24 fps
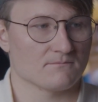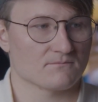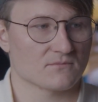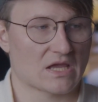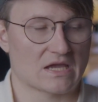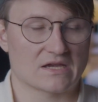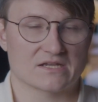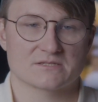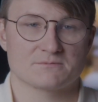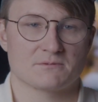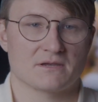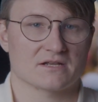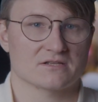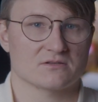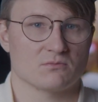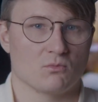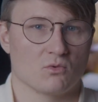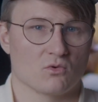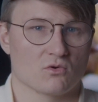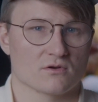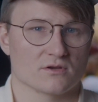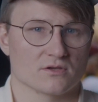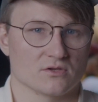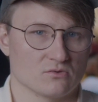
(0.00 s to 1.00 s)
Expect
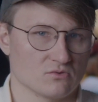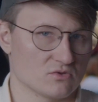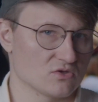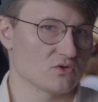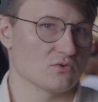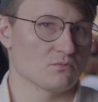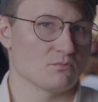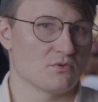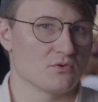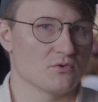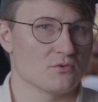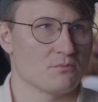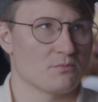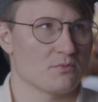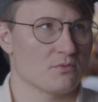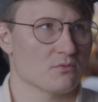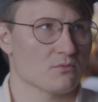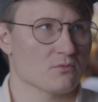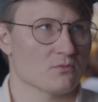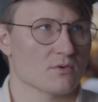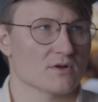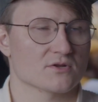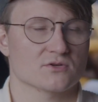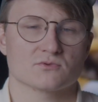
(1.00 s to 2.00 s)
more YouTube poop
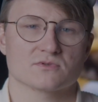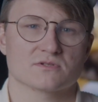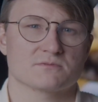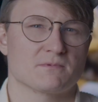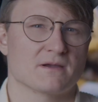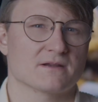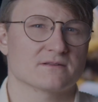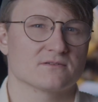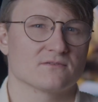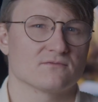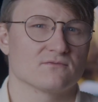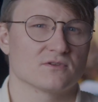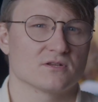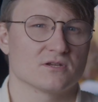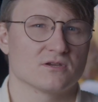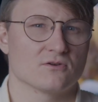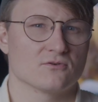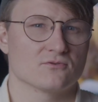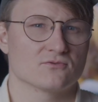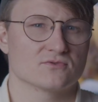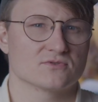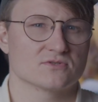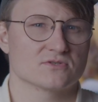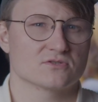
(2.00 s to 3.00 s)
retrospective
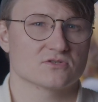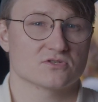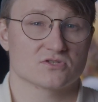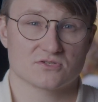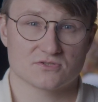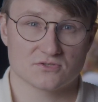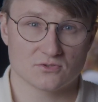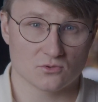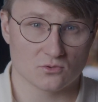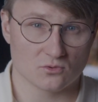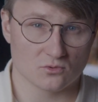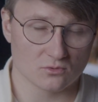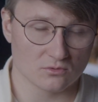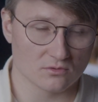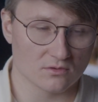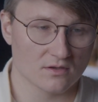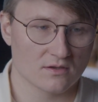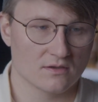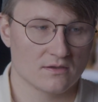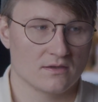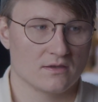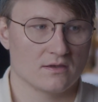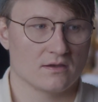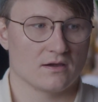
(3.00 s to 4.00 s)
videos soon,
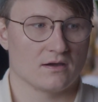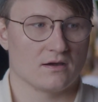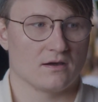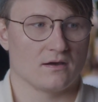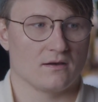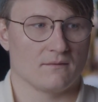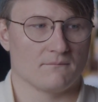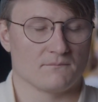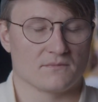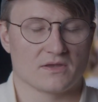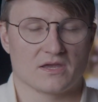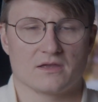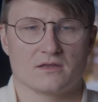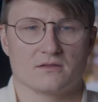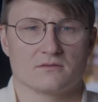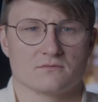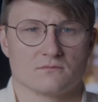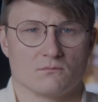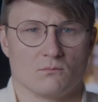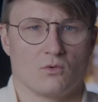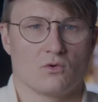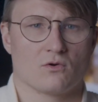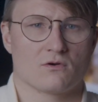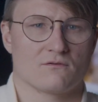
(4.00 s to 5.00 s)

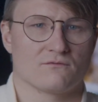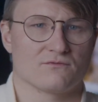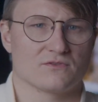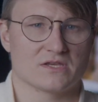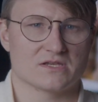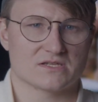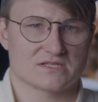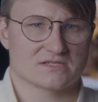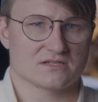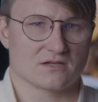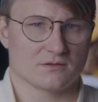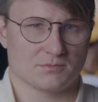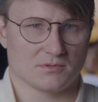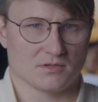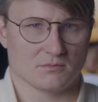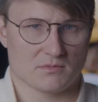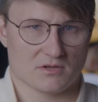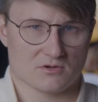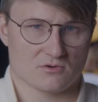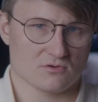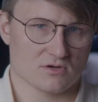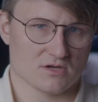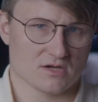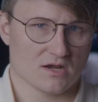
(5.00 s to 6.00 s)
and more of these
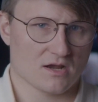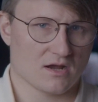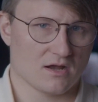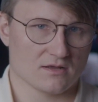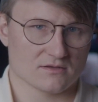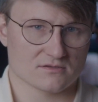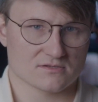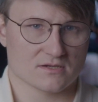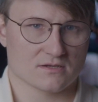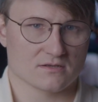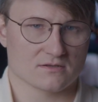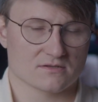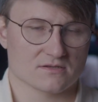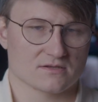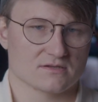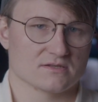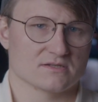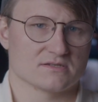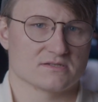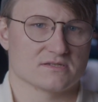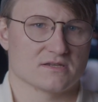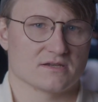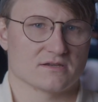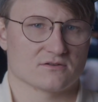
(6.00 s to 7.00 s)
supplementary content
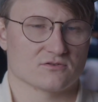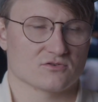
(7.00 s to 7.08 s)
as I